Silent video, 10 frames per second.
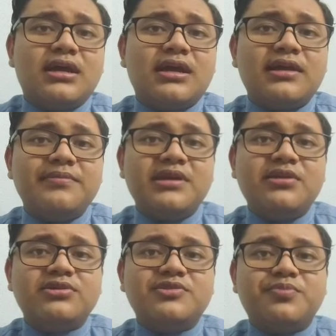
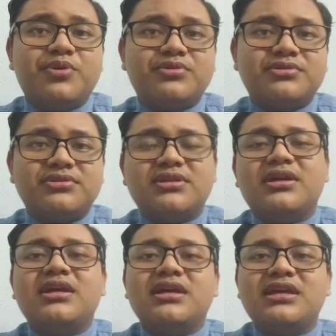chlamydospores.
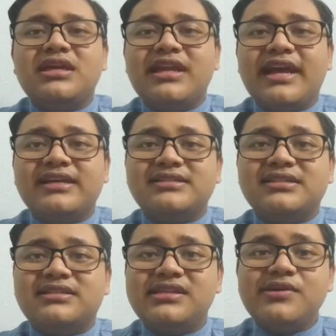It has
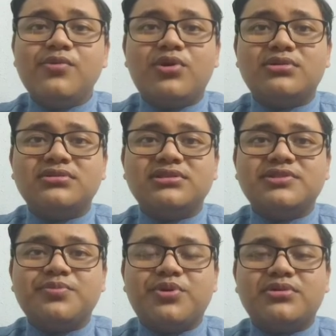thick-walled
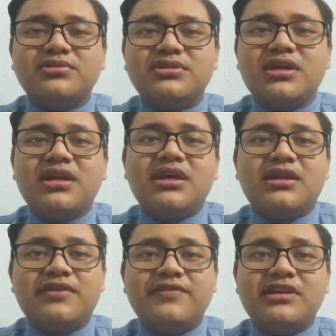spores
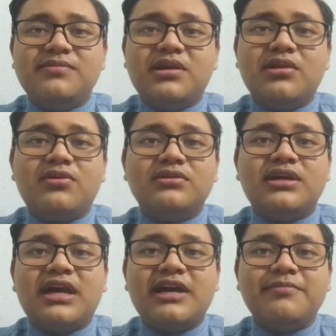developed along the
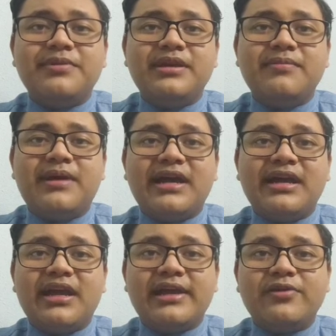hyphae by
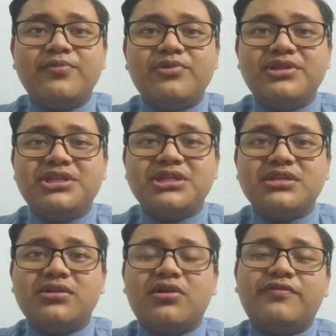
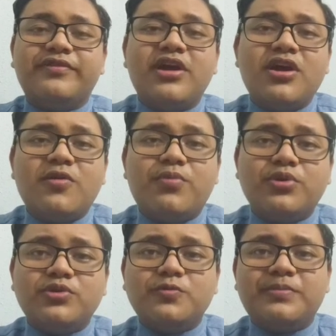accumulation of
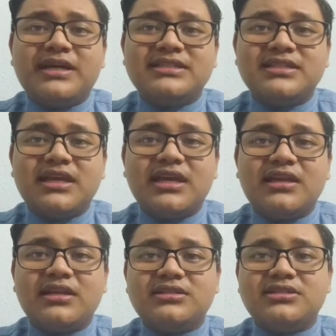protoplast
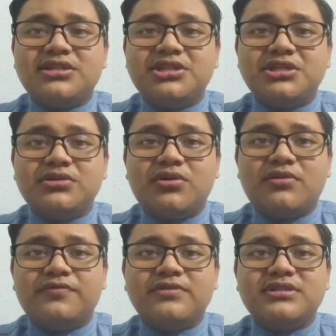and secretion
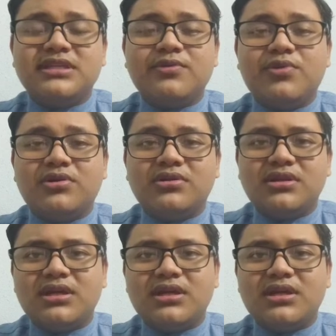of thick wall.